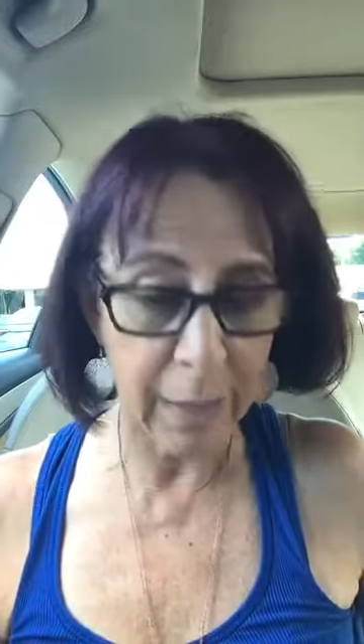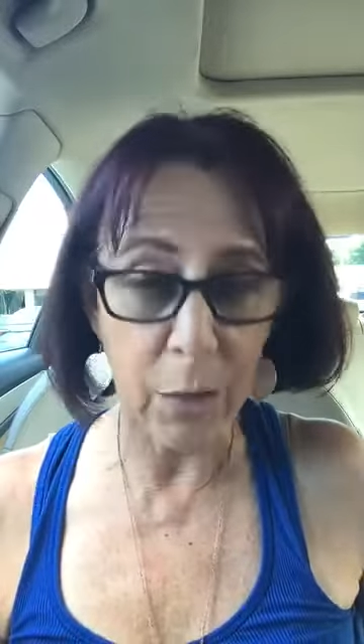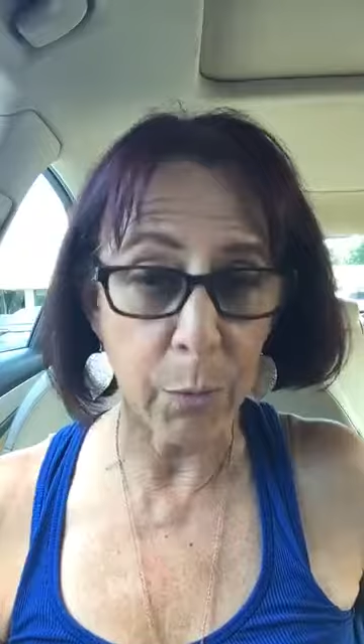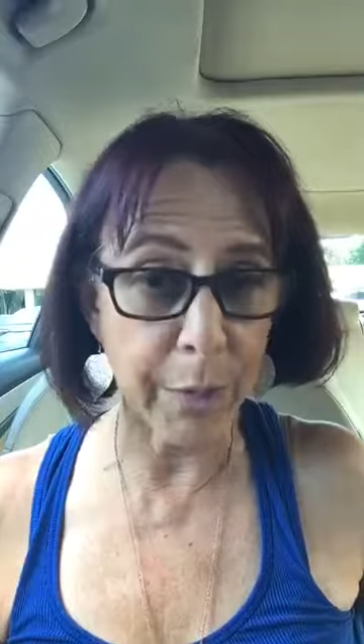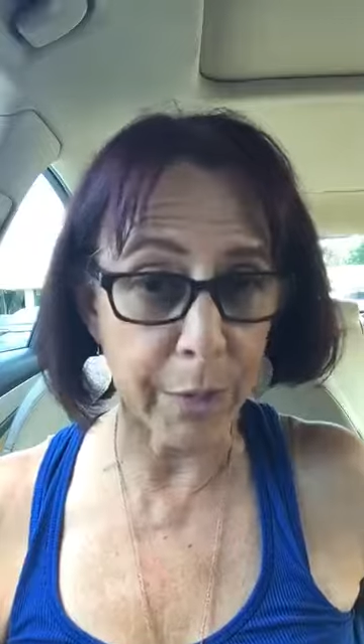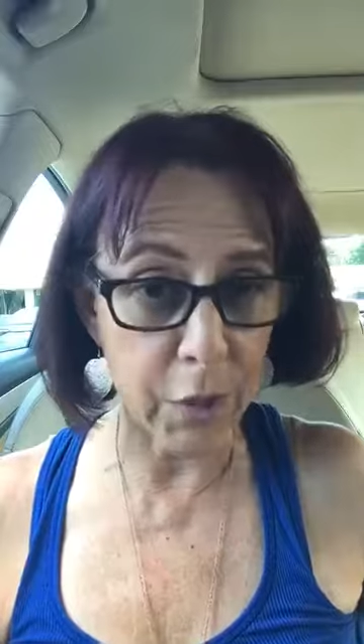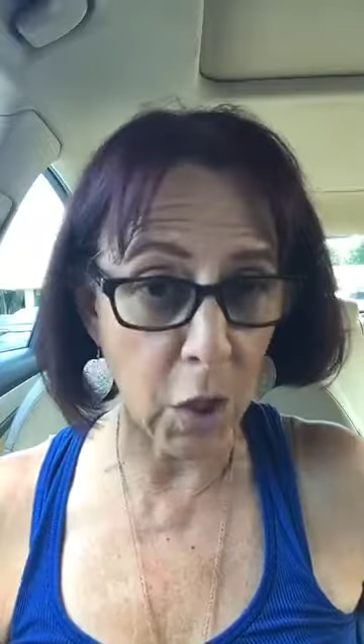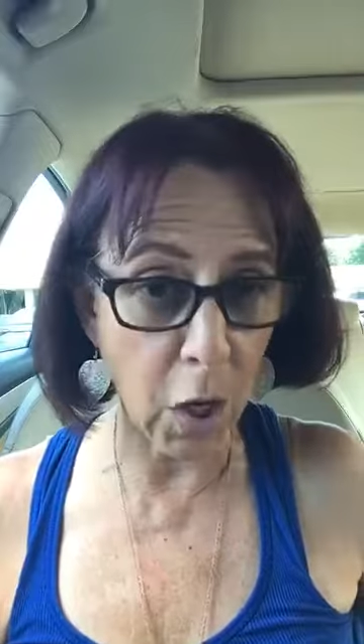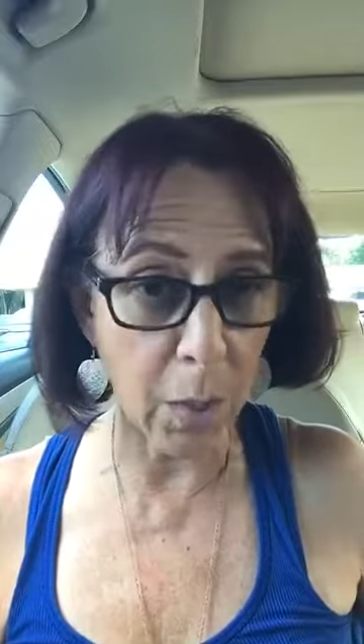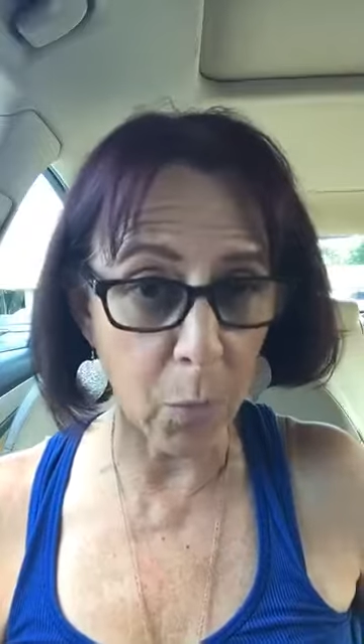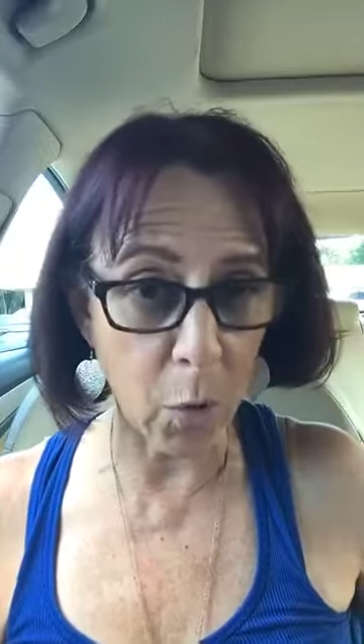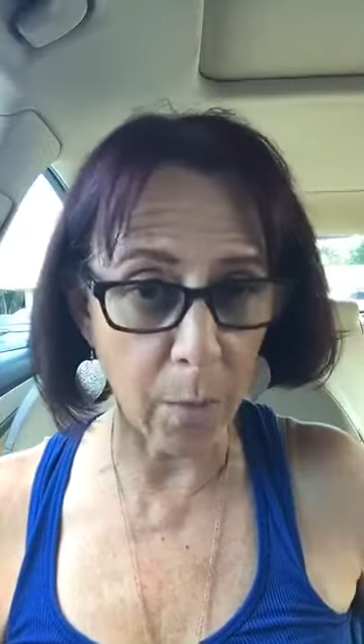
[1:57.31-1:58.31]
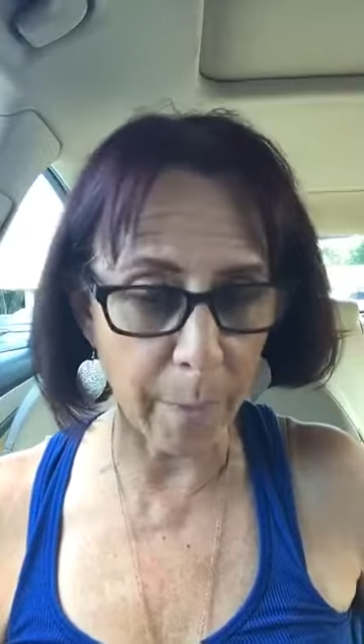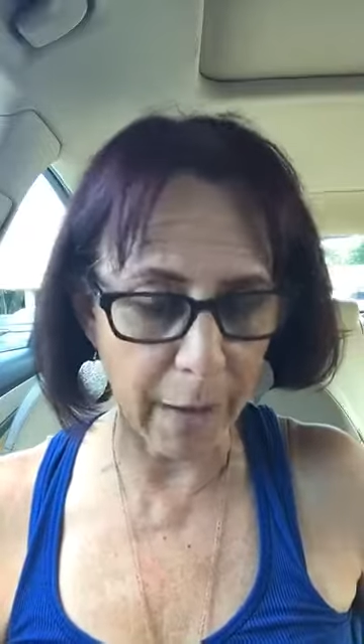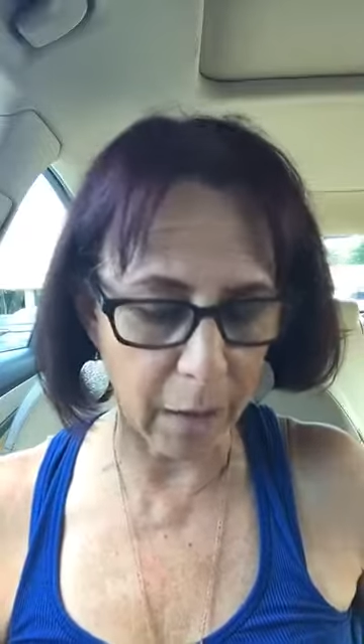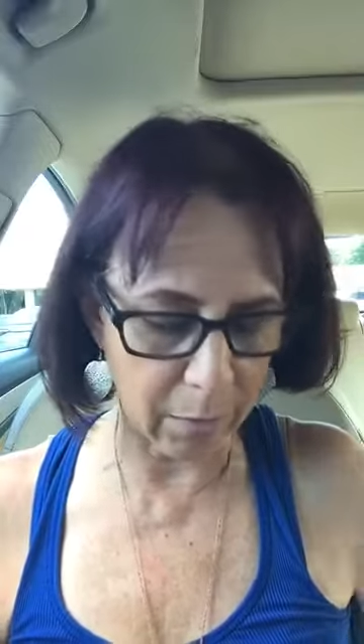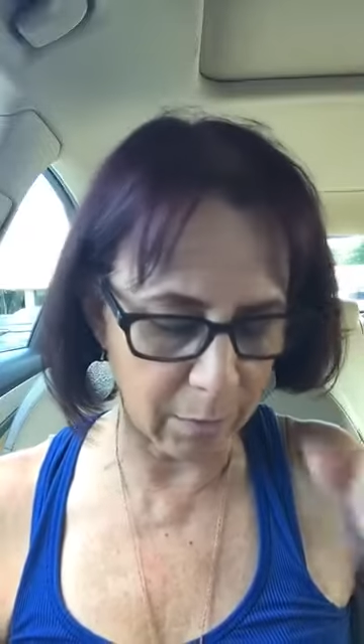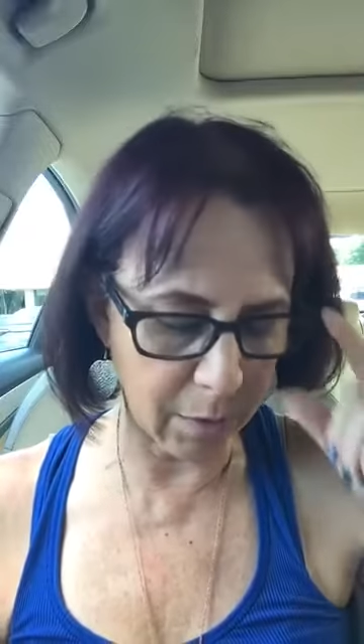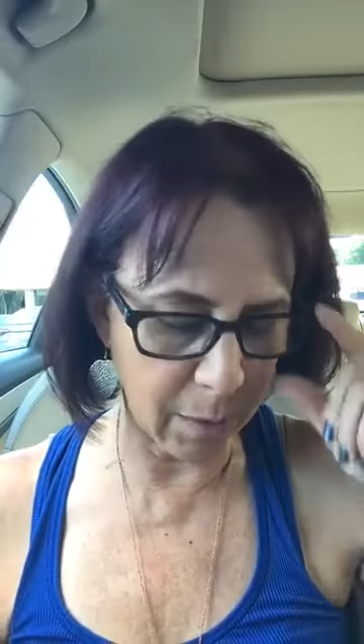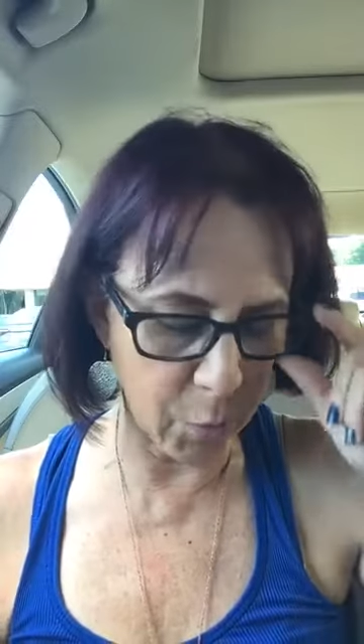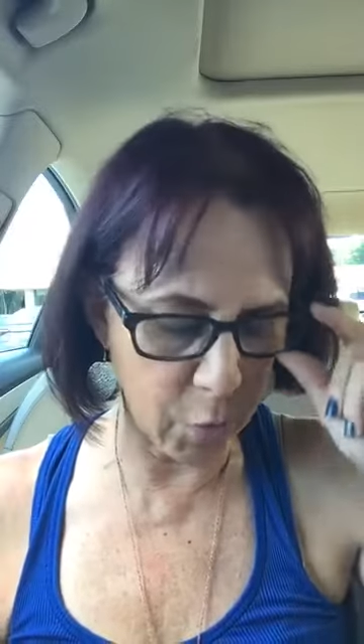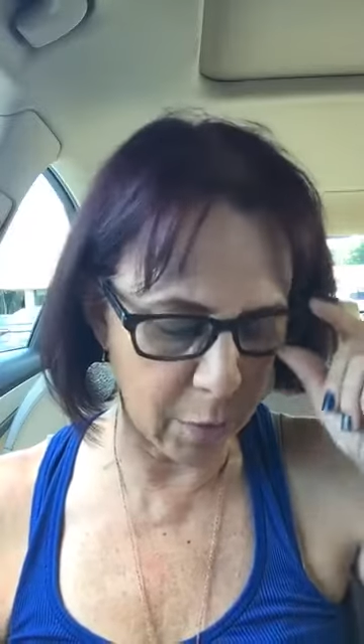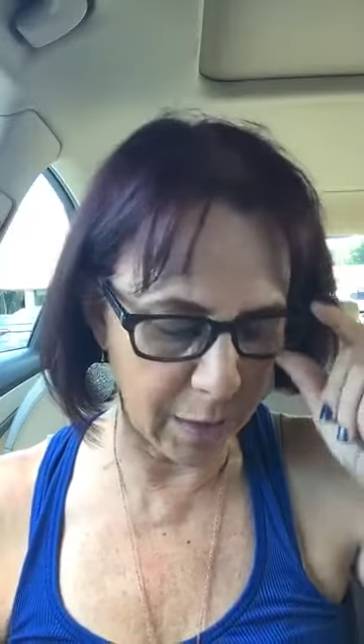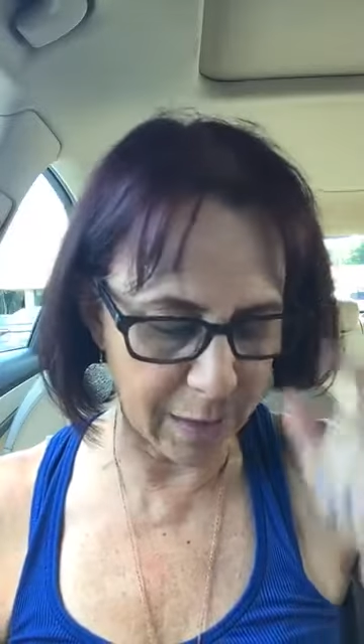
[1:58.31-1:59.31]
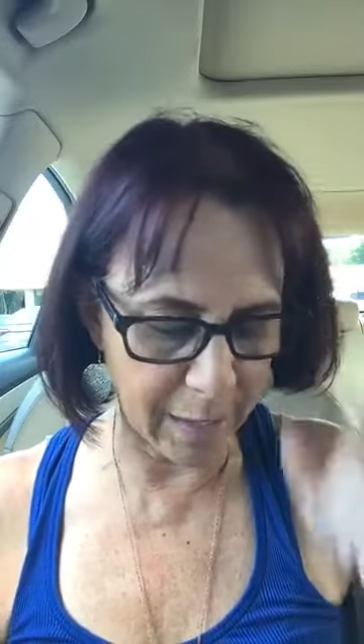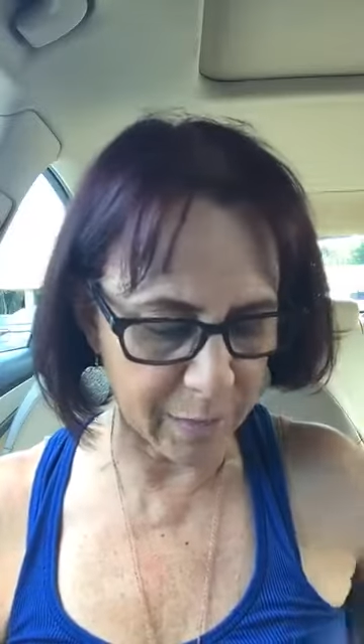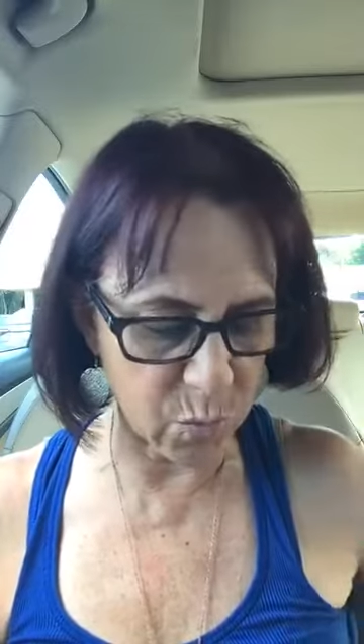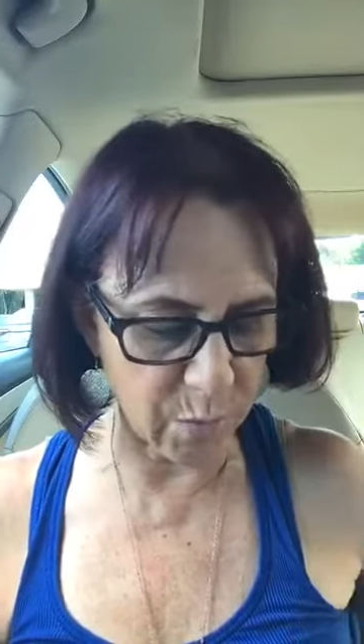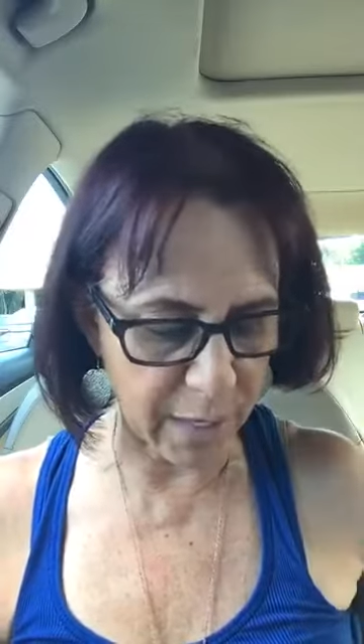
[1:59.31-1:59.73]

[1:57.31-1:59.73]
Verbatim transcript: We're going to talk more about immunity next